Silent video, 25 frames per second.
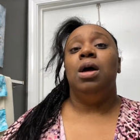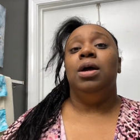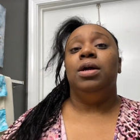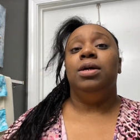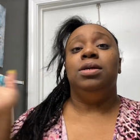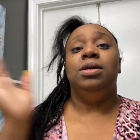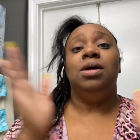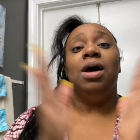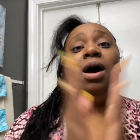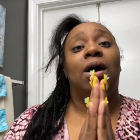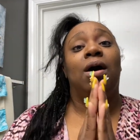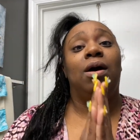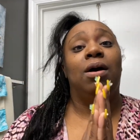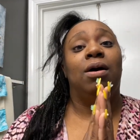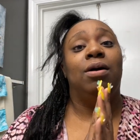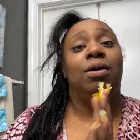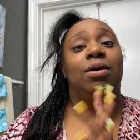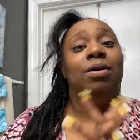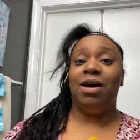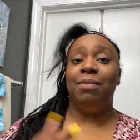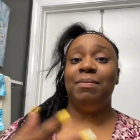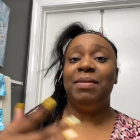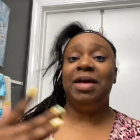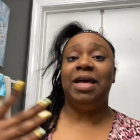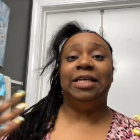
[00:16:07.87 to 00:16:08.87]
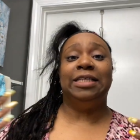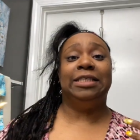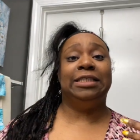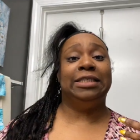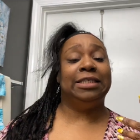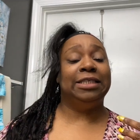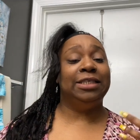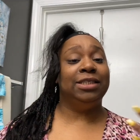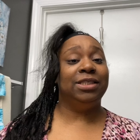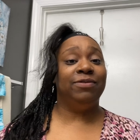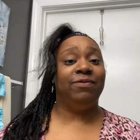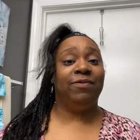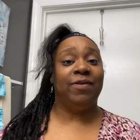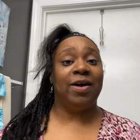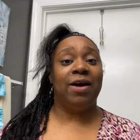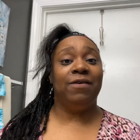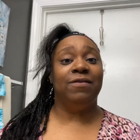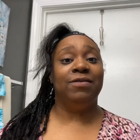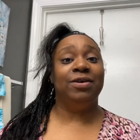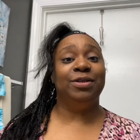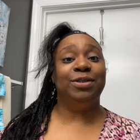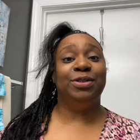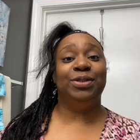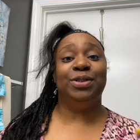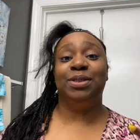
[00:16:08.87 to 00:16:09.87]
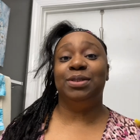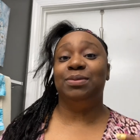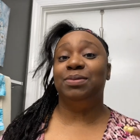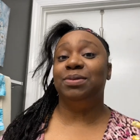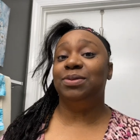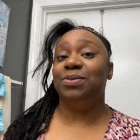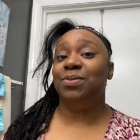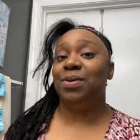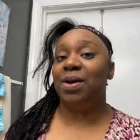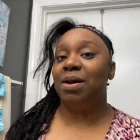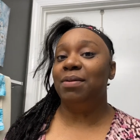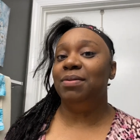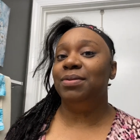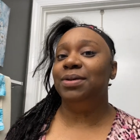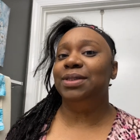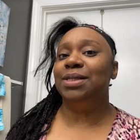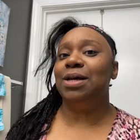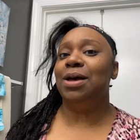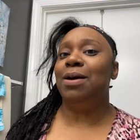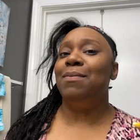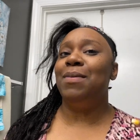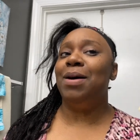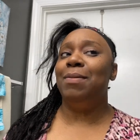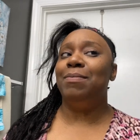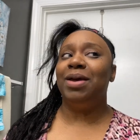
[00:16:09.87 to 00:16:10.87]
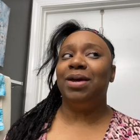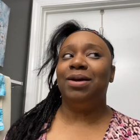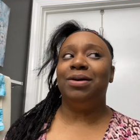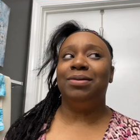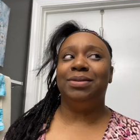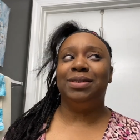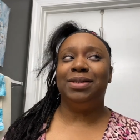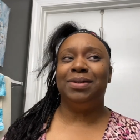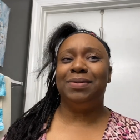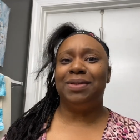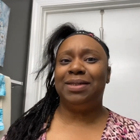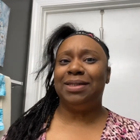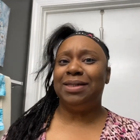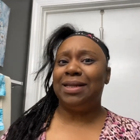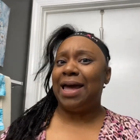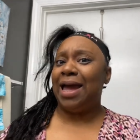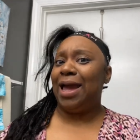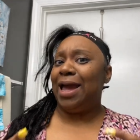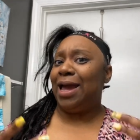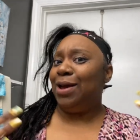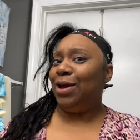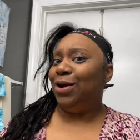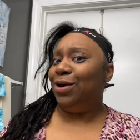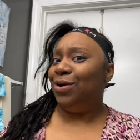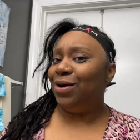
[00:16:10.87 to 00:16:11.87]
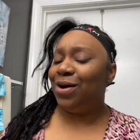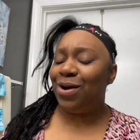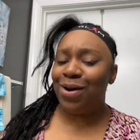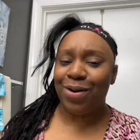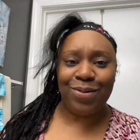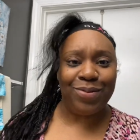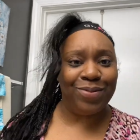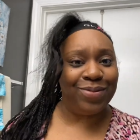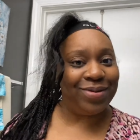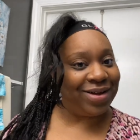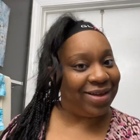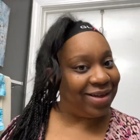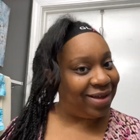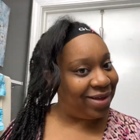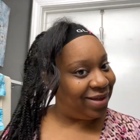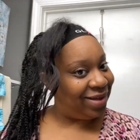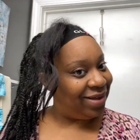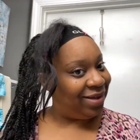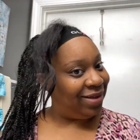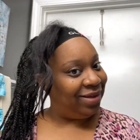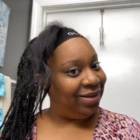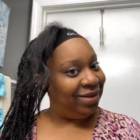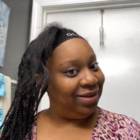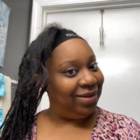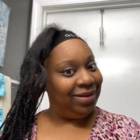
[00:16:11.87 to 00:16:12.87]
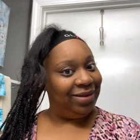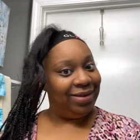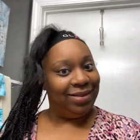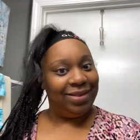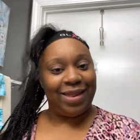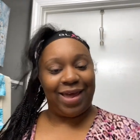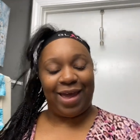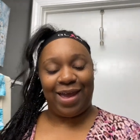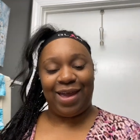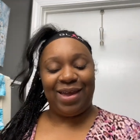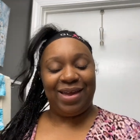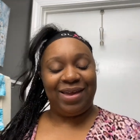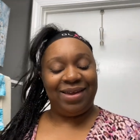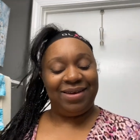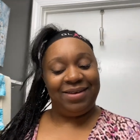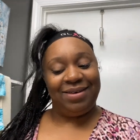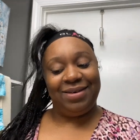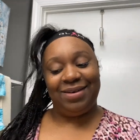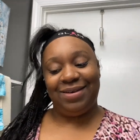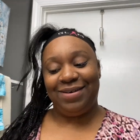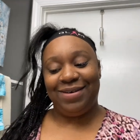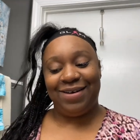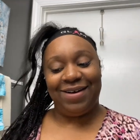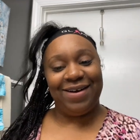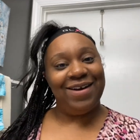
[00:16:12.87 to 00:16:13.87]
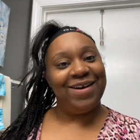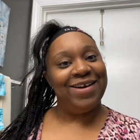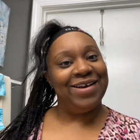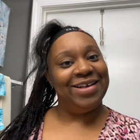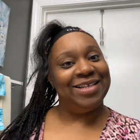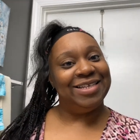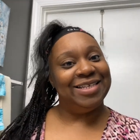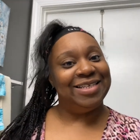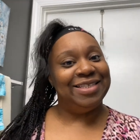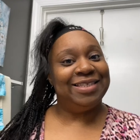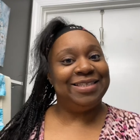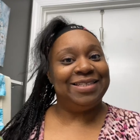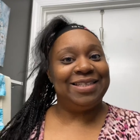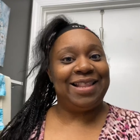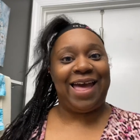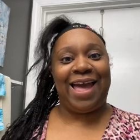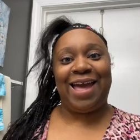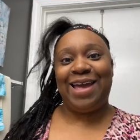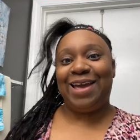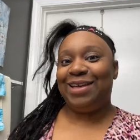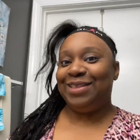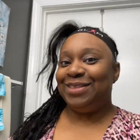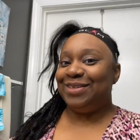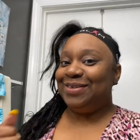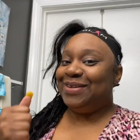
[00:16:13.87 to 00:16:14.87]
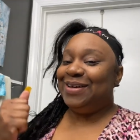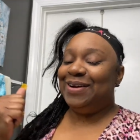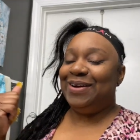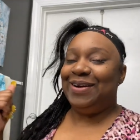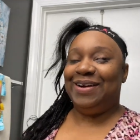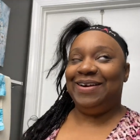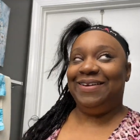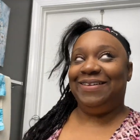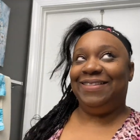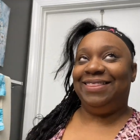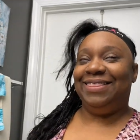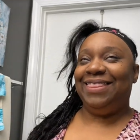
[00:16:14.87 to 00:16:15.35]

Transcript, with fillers: y'all, I'm at sixty-five hundred subscribers on my makeup channel. Like, girl, what? Like, your girl is like doing her